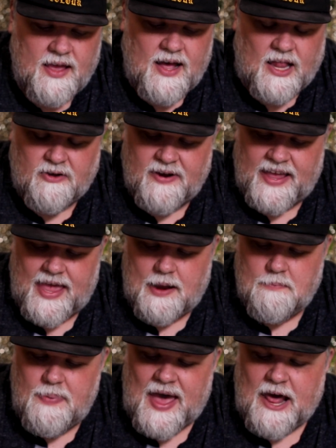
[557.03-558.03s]
coloring
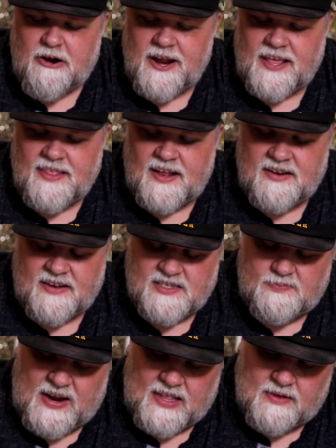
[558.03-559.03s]
and patterning that
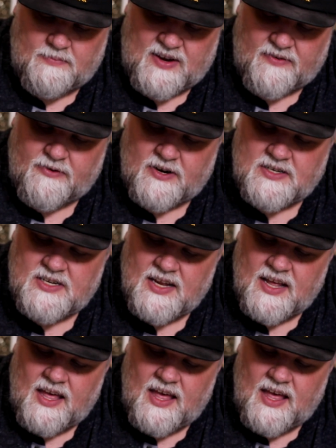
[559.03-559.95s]
does make them different